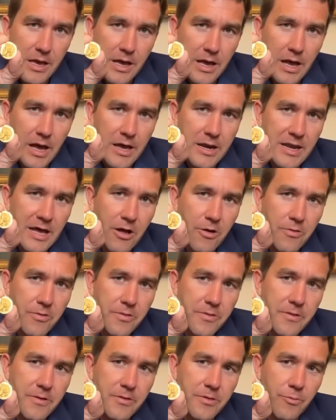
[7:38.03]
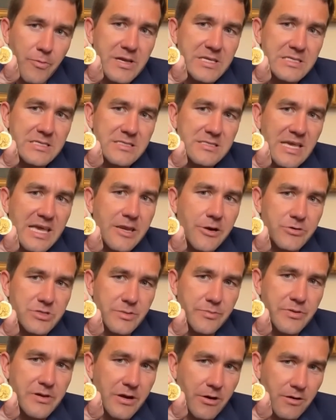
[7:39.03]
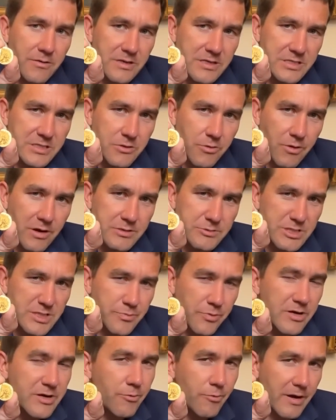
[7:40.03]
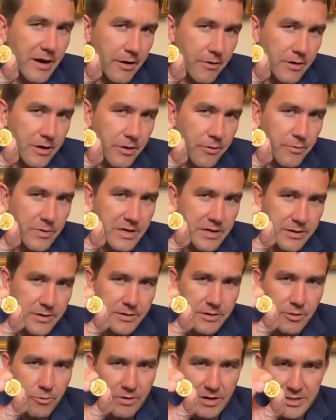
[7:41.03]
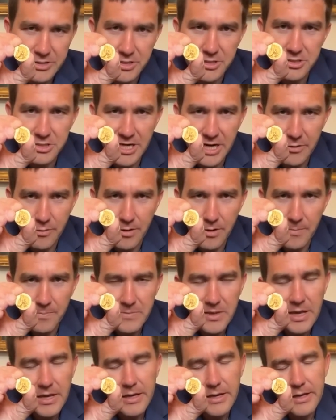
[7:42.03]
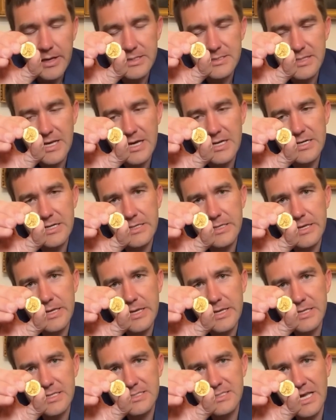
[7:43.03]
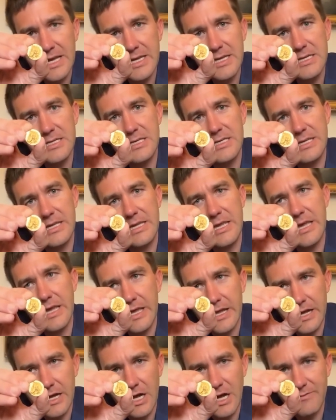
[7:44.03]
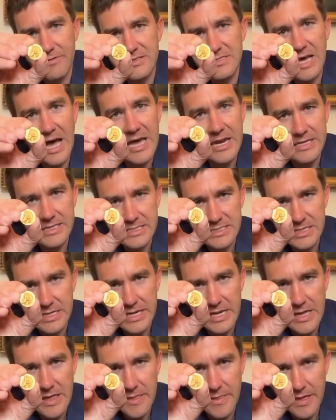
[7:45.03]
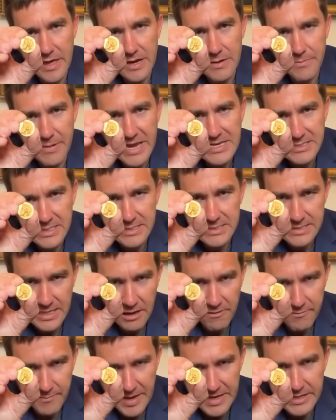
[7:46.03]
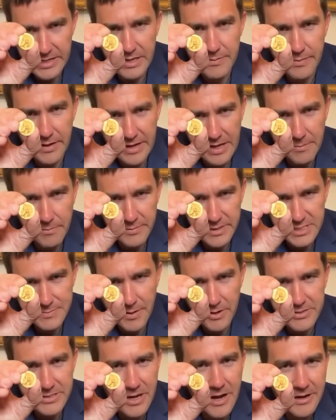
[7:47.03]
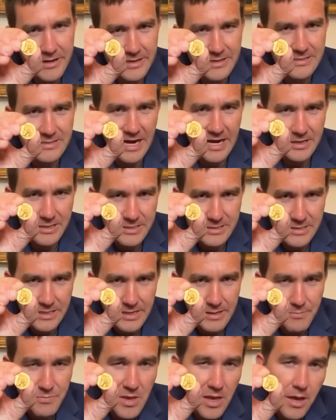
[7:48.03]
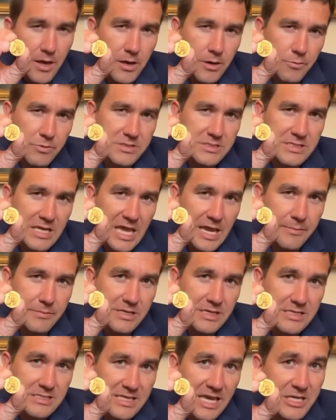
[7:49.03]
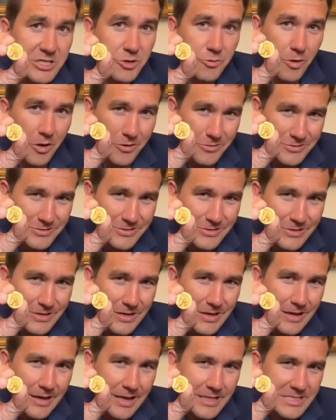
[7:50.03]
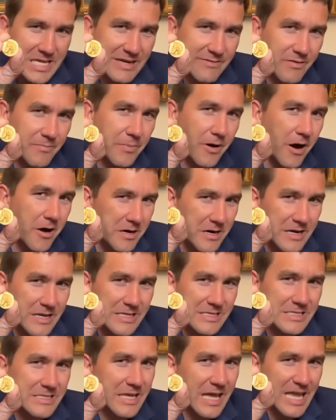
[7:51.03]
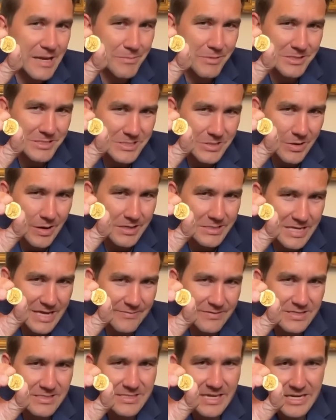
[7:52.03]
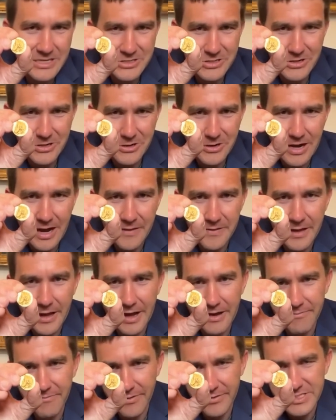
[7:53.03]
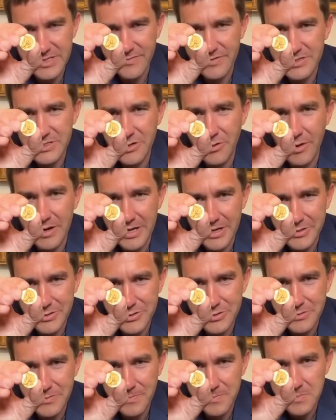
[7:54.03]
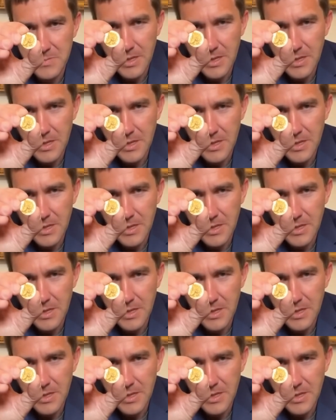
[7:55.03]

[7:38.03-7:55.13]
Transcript: Now, the reason satyrs appear on these coins, which is pretty rare in Greek coinage in general, is that the second king of a dynasty that based itself in Panticapaeum, the Spartacid dynasty, was named Satyros. It's kind of a pun on his name, it's thought, to have a satyr on the obverse of his coinage.